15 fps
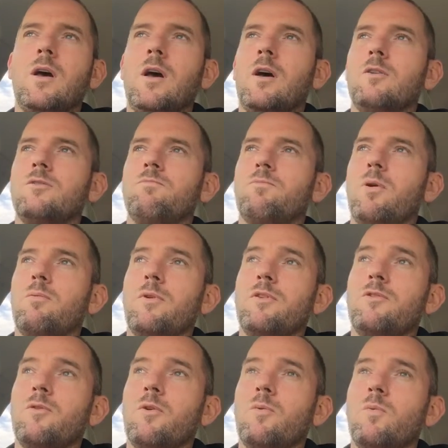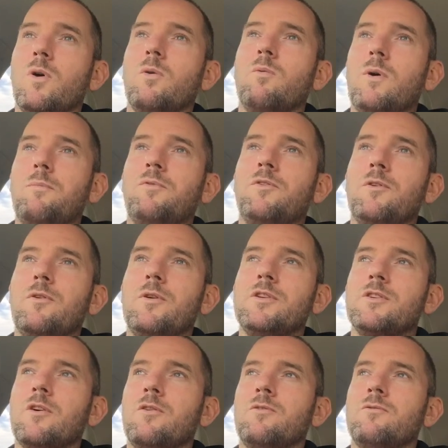I'll probably do a, a web
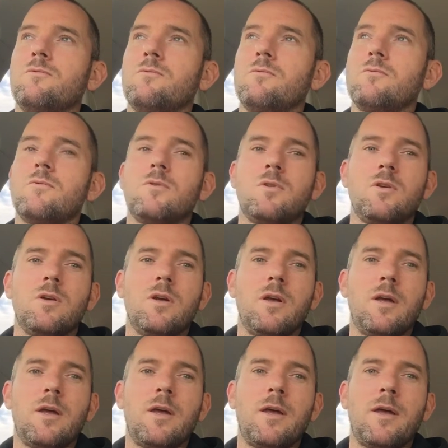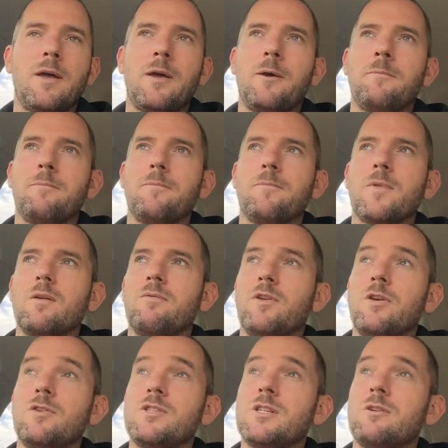series on um, a
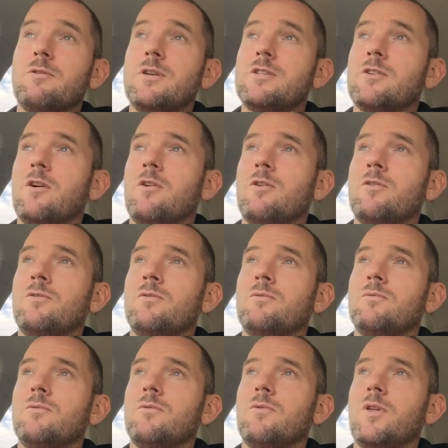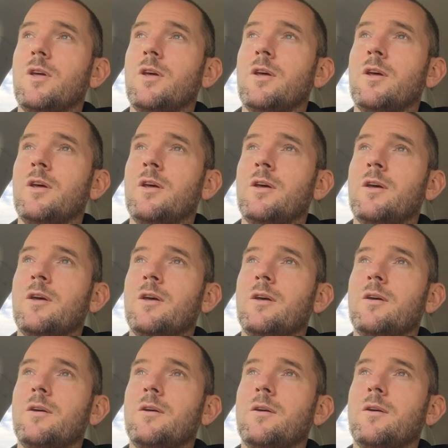video series on
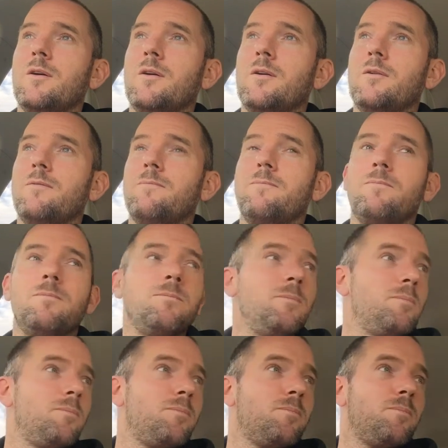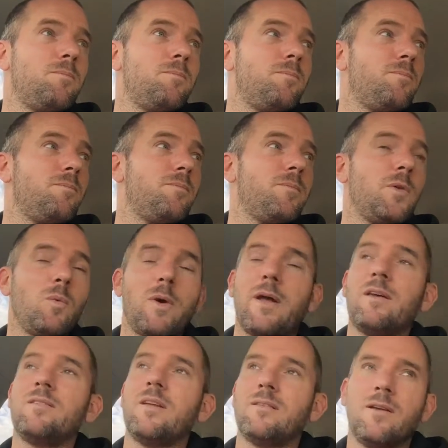the the
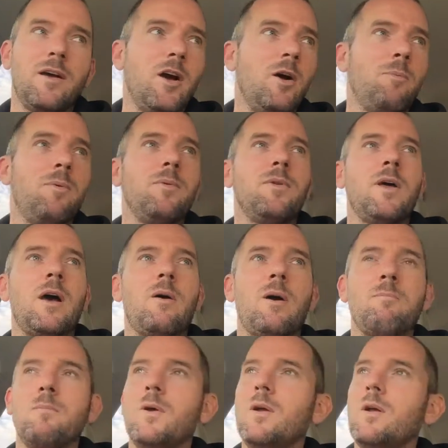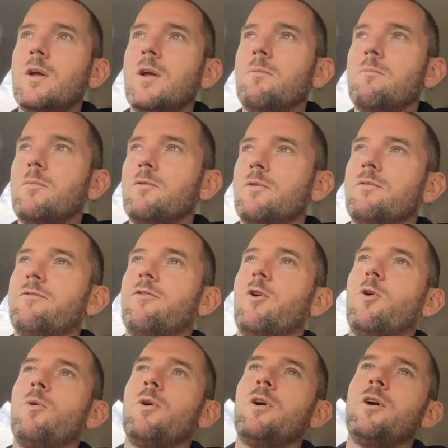way I set it up and how I'm moved it
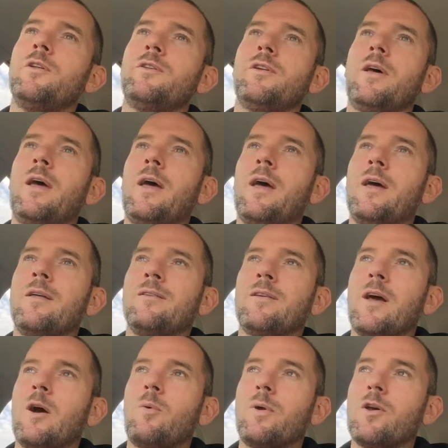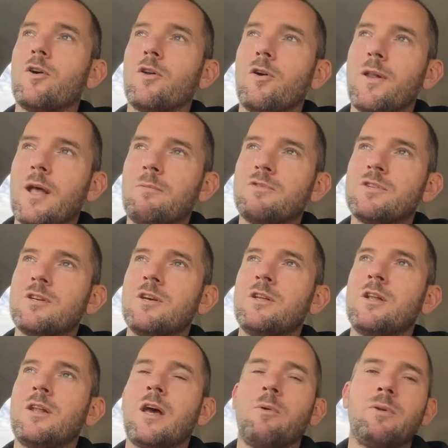forward and how we got it on Amazon
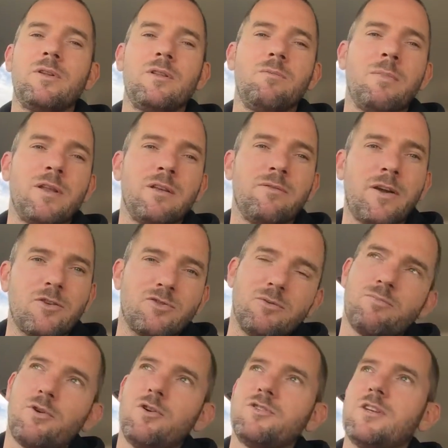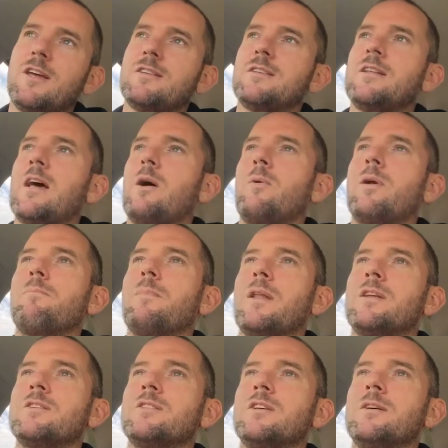and how we did the manufacturing process and how we
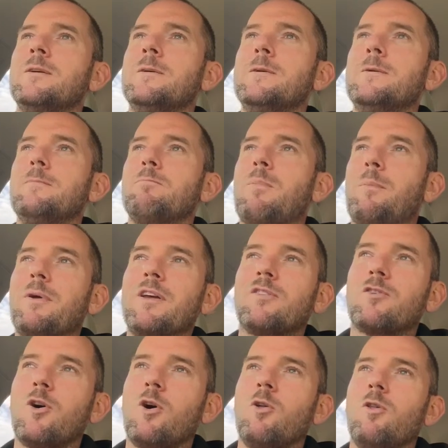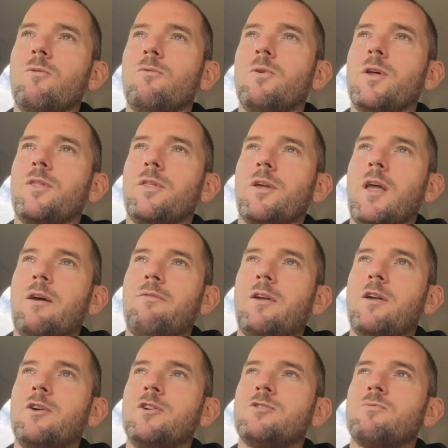managed to. My biggest goal with the
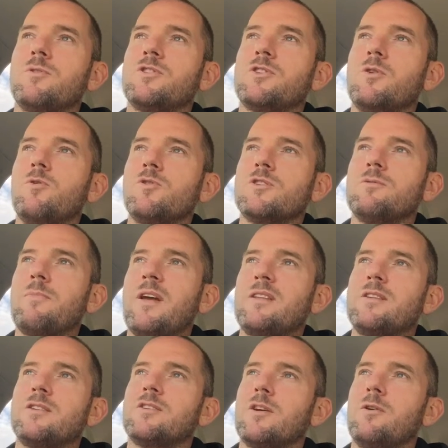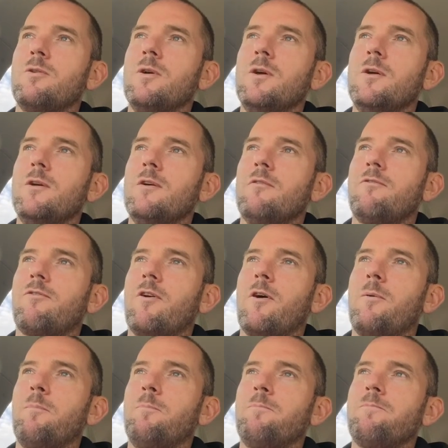Cafe Goods was to automate it. So
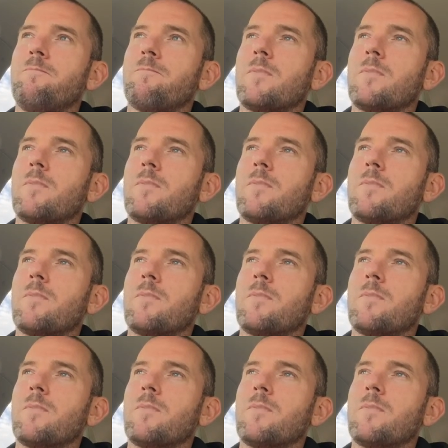from